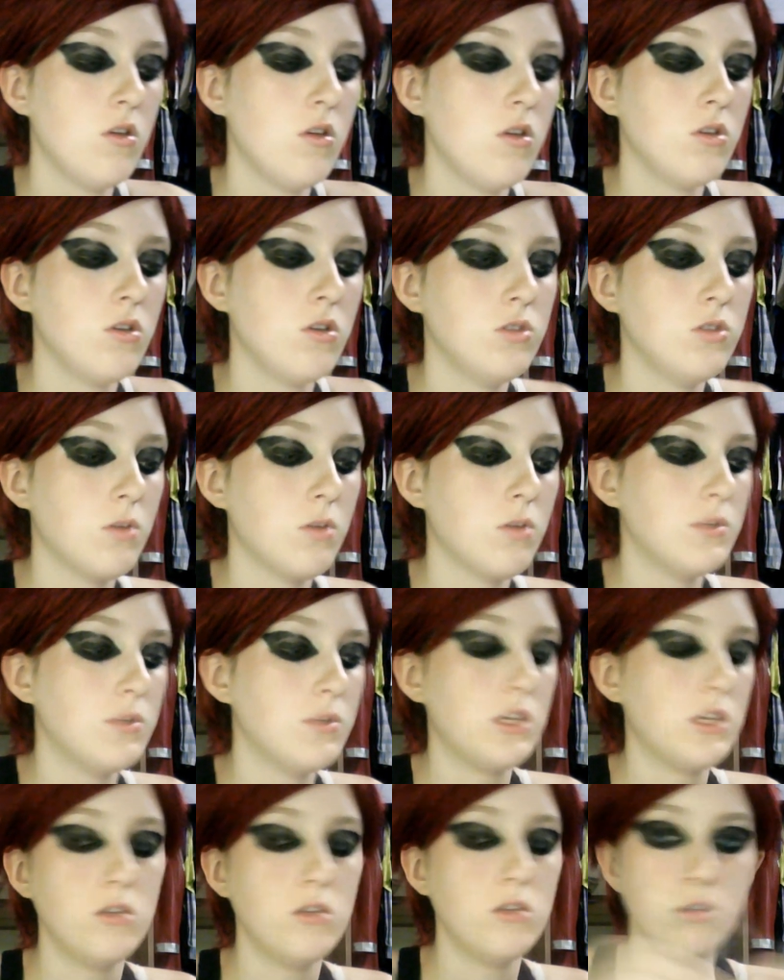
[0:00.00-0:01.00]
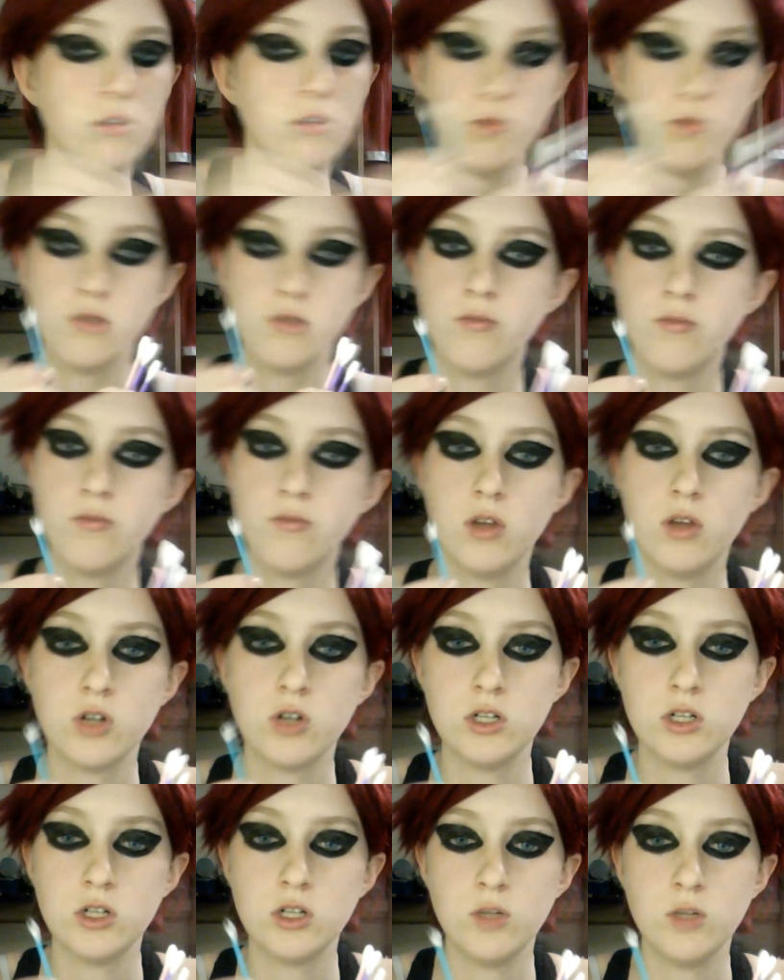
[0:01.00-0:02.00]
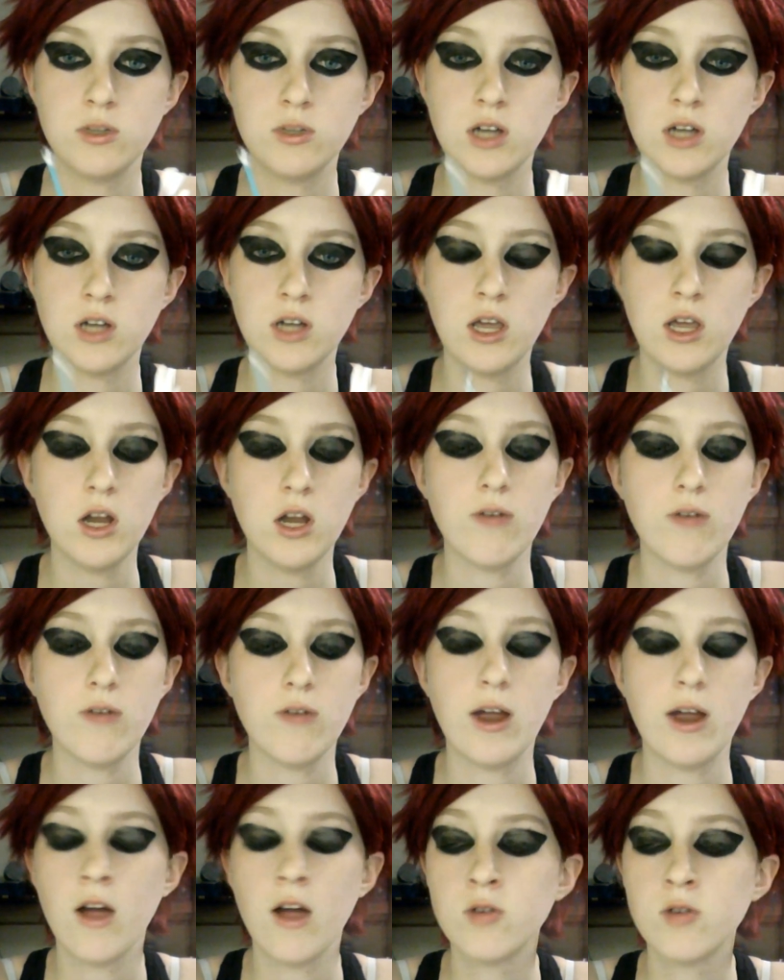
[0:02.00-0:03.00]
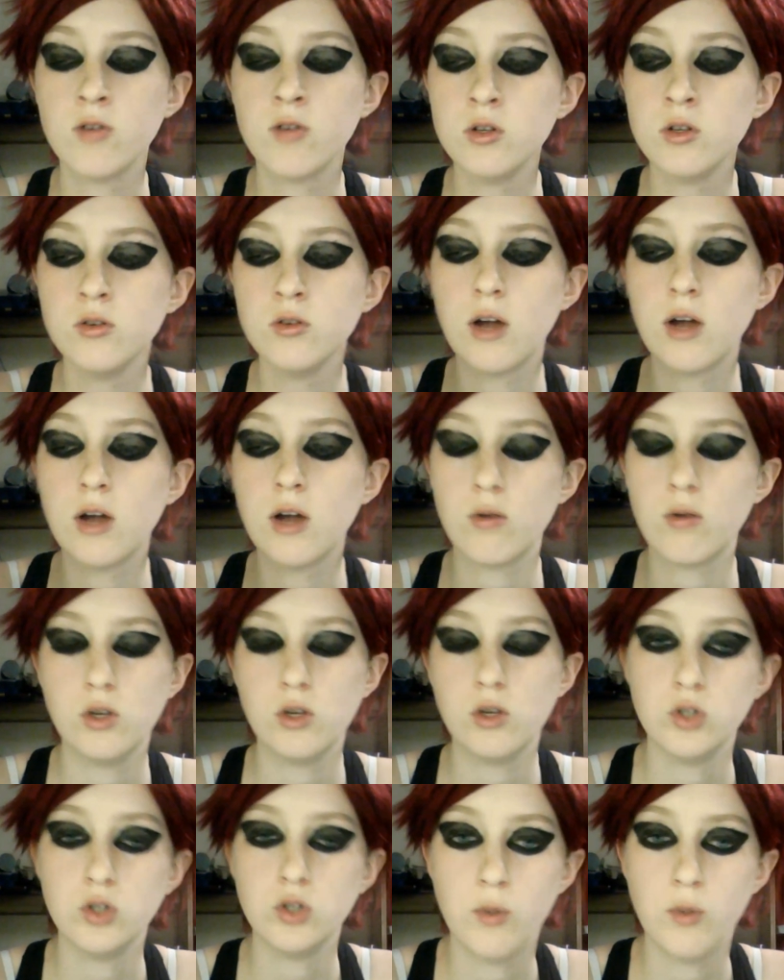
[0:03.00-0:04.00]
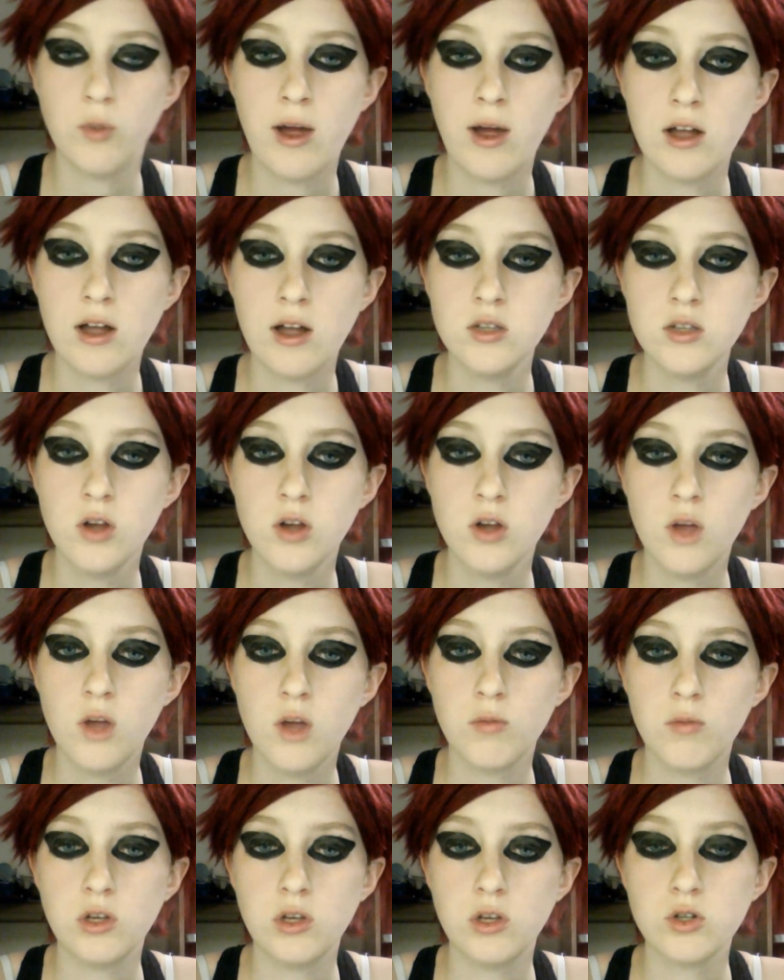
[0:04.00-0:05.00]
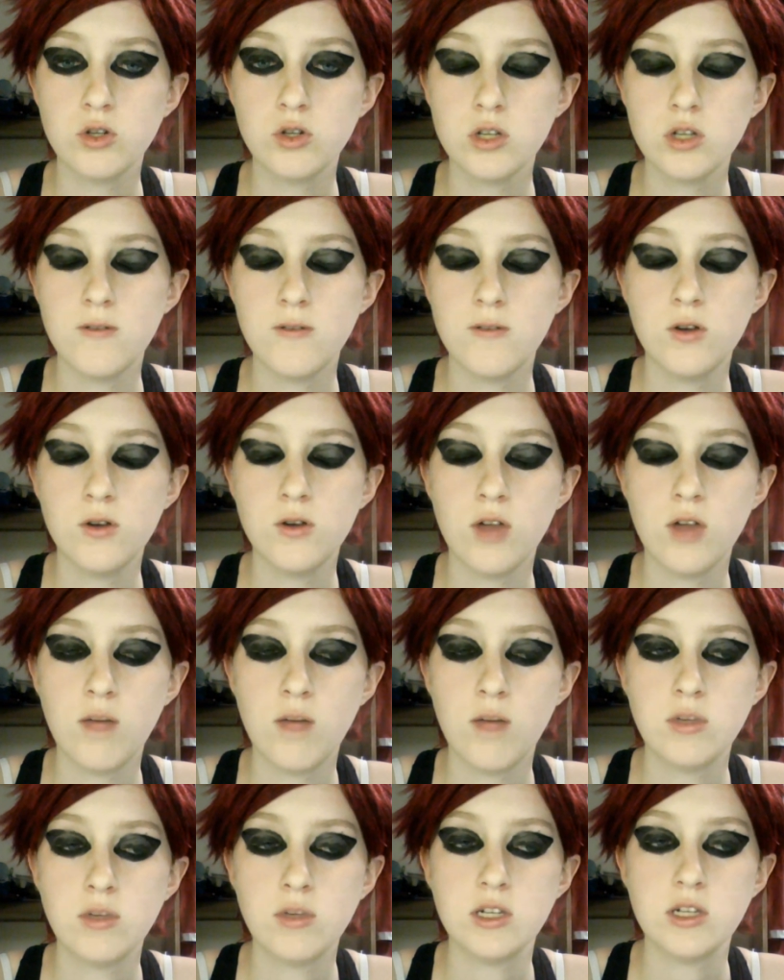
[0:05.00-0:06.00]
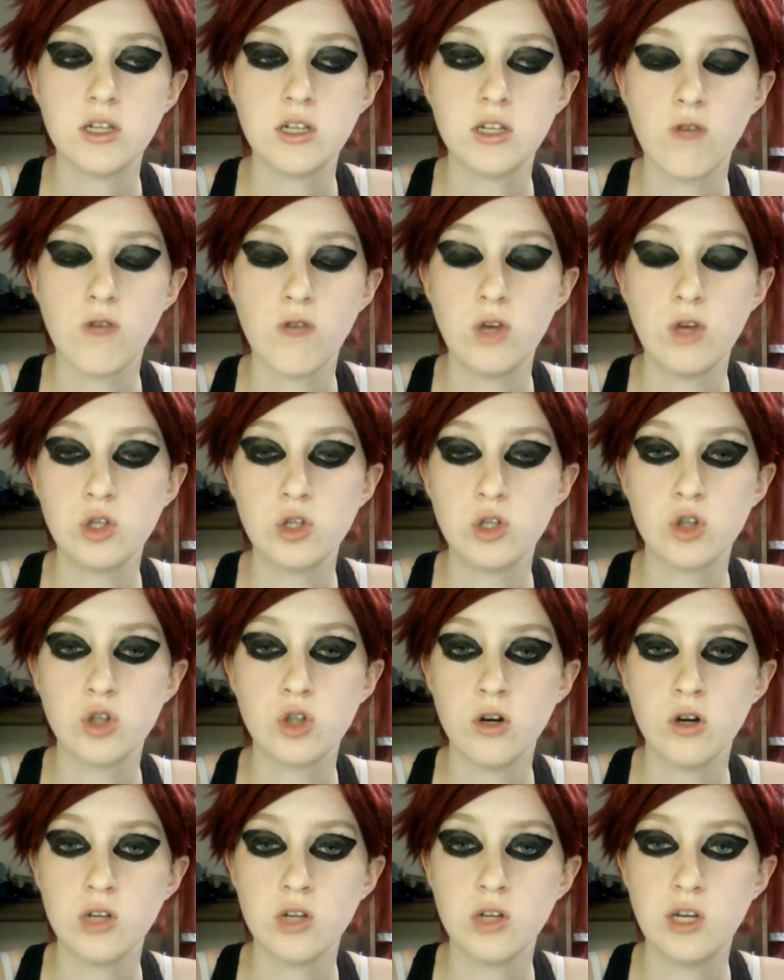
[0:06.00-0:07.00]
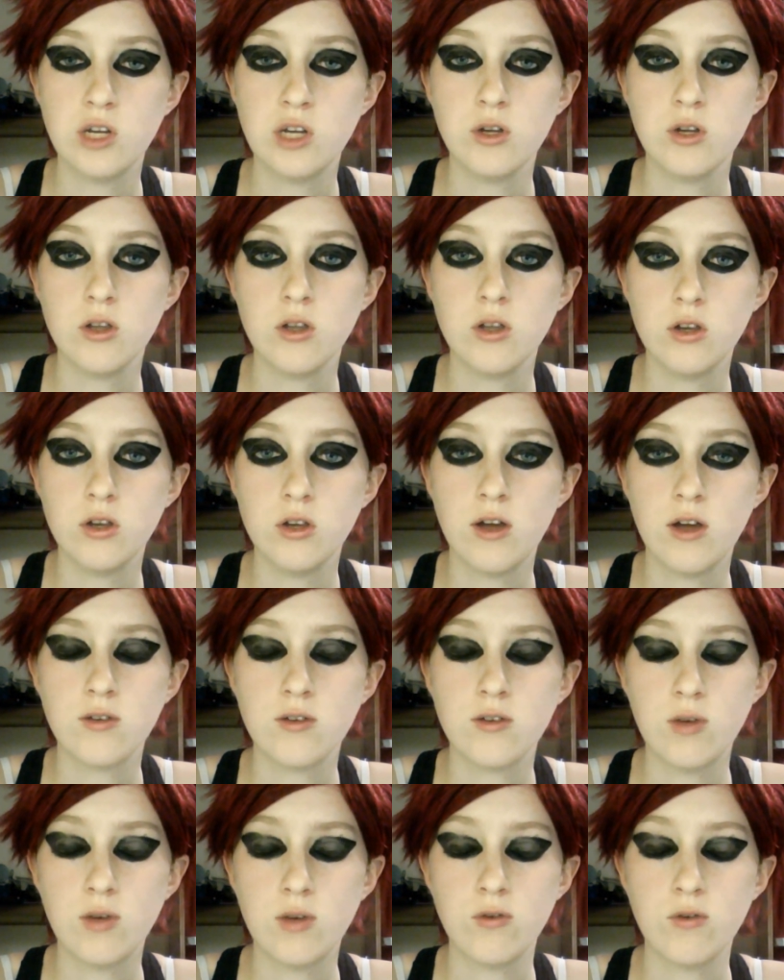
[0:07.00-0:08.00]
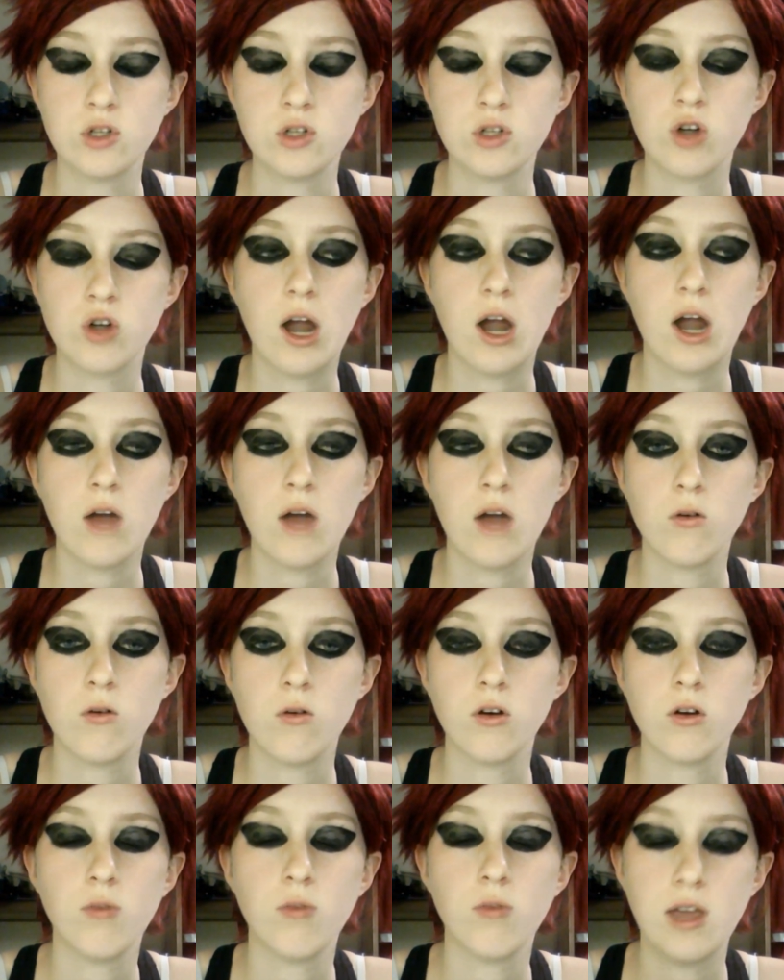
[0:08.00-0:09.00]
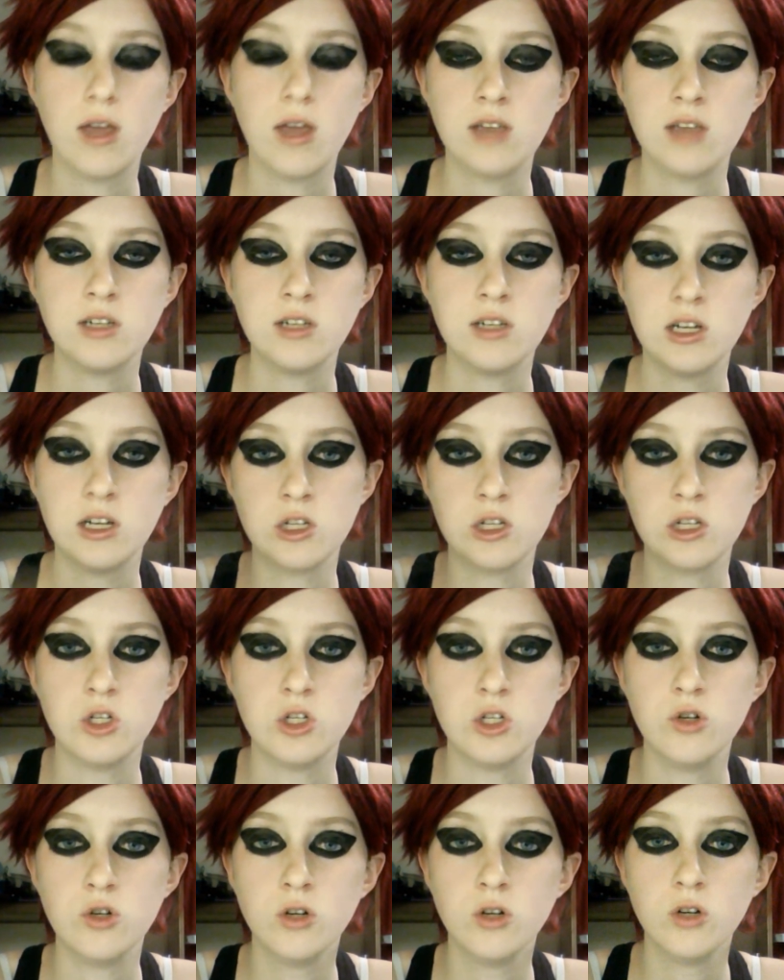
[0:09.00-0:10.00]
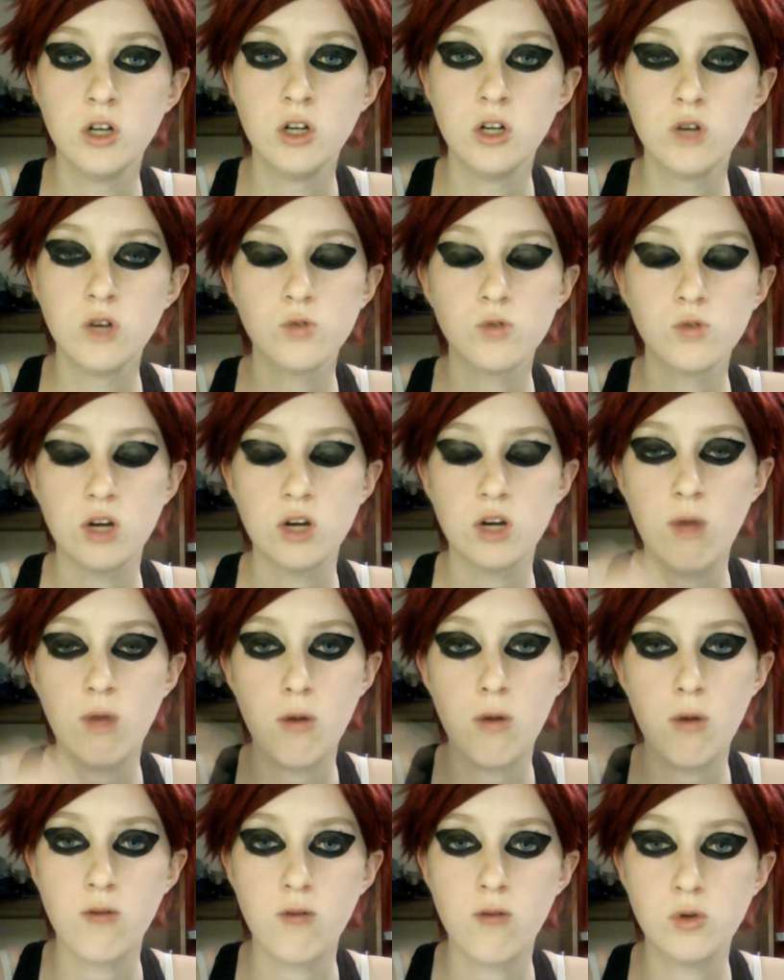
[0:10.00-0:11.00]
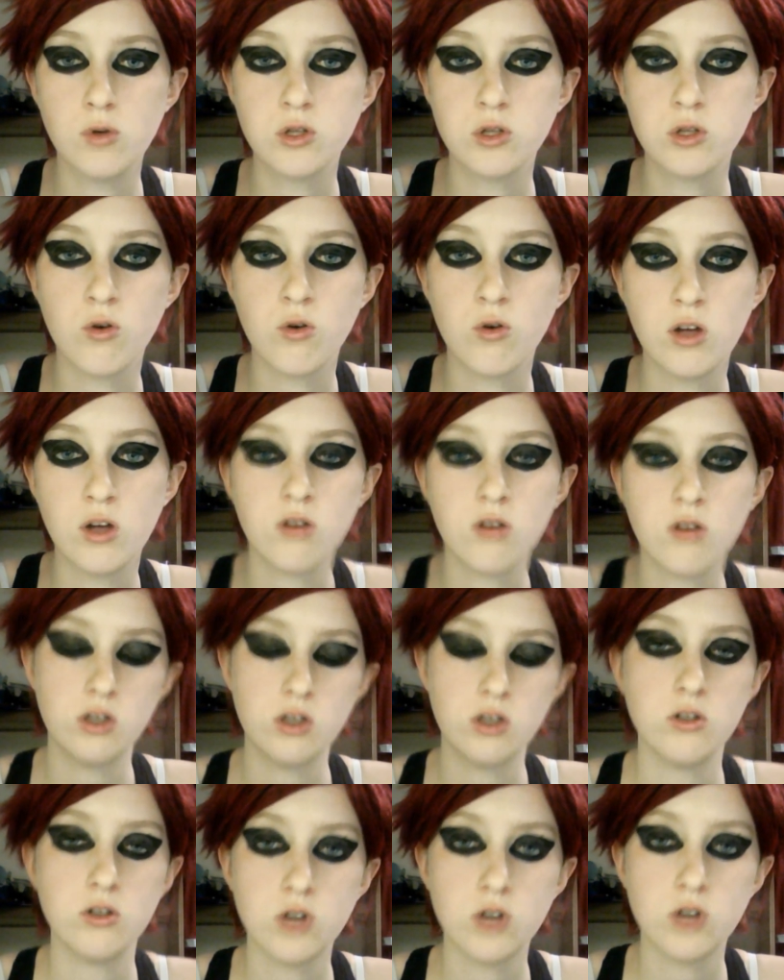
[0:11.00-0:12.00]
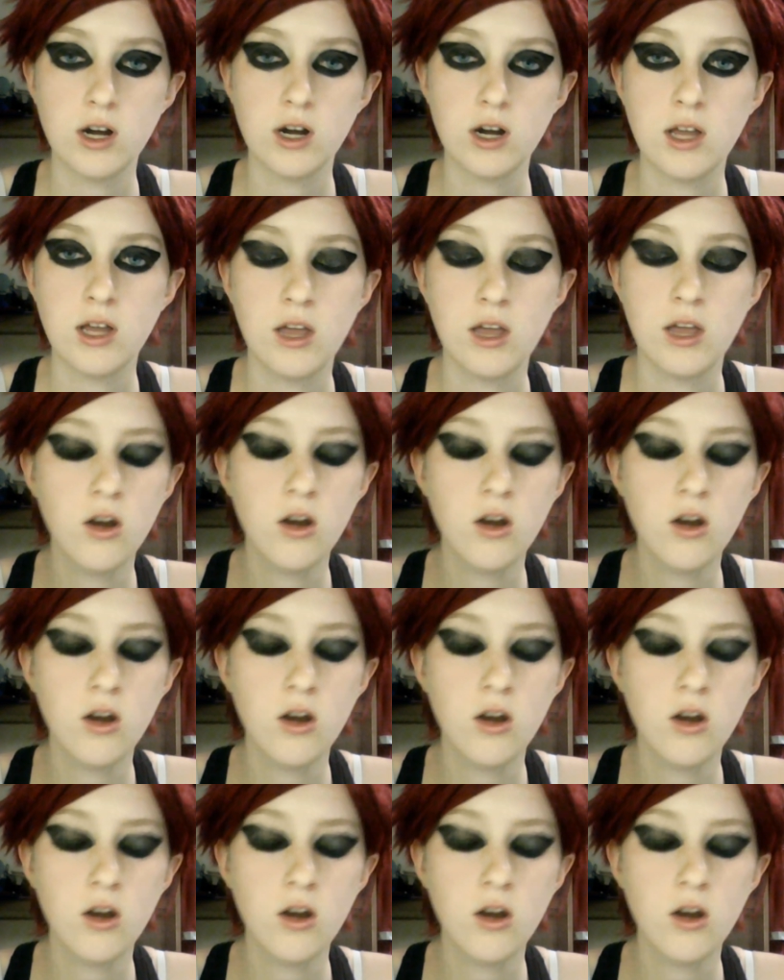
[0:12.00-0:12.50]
So I'm going to take Q-tips and try to do the best I can. If I have to, I will use the pads. But usually if you do that, it means it takes up a huge chunk and you have to wait for it to dry, or in my case I take a tissue, try to wipe off most of the oil, and then try it again.